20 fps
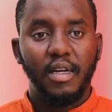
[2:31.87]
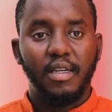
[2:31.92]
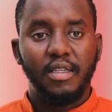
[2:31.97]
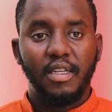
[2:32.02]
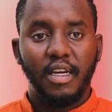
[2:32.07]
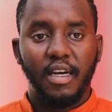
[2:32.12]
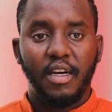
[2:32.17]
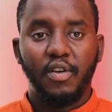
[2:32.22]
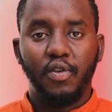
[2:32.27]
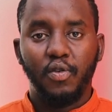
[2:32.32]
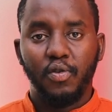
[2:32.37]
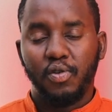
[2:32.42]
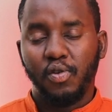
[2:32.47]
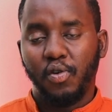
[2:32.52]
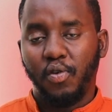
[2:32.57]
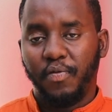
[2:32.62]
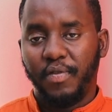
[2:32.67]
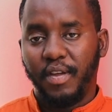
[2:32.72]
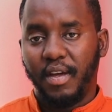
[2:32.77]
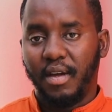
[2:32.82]
take note
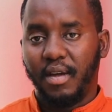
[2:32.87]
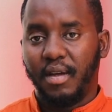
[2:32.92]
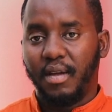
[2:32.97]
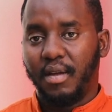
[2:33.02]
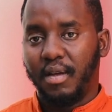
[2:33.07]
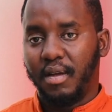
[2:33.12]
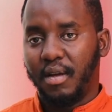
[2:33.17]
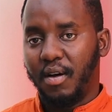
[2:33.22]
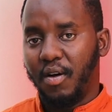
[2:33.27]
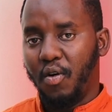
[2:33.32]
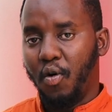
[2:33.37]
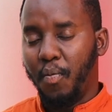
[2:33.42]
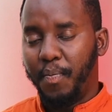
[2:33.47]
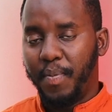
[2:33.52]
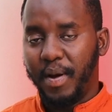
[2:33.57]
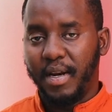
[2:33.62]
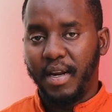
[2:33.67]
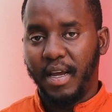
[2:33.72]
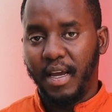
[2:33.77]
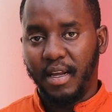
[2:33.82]
of the
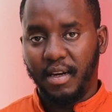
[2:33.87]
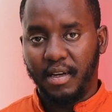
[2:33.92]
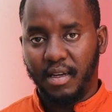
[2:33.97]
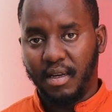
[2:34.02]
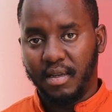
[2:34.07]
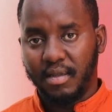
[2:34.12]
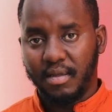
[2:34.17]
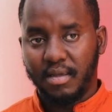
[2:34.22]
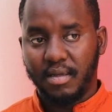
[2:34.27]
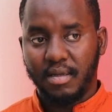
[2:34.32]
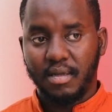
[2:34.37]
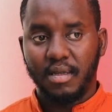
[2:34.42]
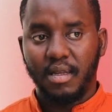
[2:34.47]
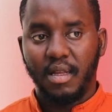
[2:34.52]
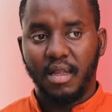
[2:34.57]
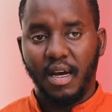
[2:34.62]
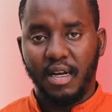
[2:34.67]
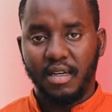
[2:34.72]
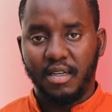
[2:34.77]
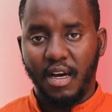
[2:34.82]
open areas
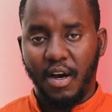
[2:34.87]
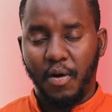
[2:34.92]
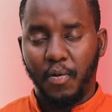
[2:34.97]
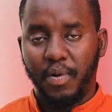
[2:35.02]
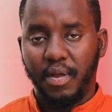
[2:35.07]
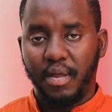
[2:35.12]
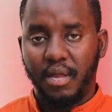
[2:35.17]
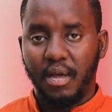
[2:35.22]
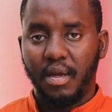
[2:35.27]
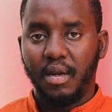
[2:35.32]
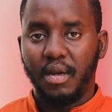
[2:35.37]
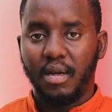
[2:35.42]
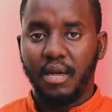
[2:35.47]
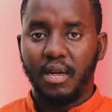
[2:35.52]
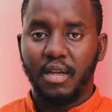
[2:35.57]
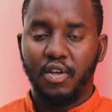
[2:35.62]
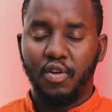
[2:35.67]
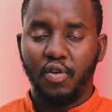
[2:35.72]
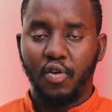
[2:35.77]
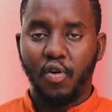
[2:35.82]
that are within
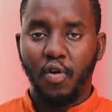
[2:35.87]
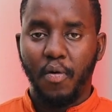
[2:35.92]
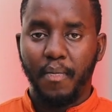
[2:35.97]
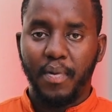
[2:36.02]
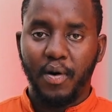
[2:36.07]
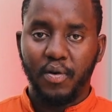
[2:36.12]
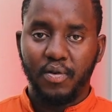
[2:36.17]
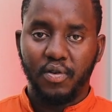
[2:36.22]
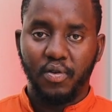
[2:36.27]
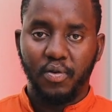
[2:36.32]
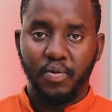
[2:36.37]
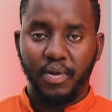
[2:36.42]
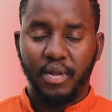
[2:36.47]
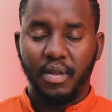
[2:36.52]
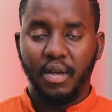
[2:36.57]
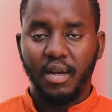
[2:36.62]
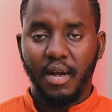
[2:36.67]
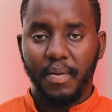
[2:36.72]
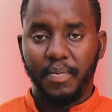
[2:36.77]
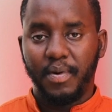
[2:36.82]
your compound or
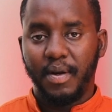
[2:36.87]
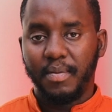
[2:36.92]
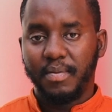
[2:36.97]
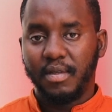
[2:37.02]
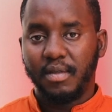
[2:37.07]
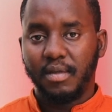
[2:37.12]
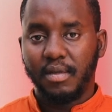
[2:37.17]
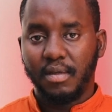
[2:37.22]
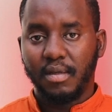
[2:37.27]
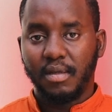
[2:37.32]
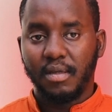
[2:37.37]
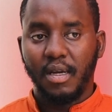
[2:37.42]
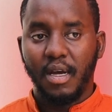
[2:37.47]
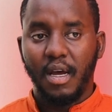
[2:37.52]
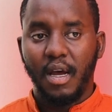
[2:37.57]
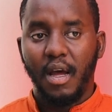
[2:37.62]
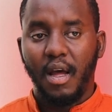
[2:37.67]
within a premises.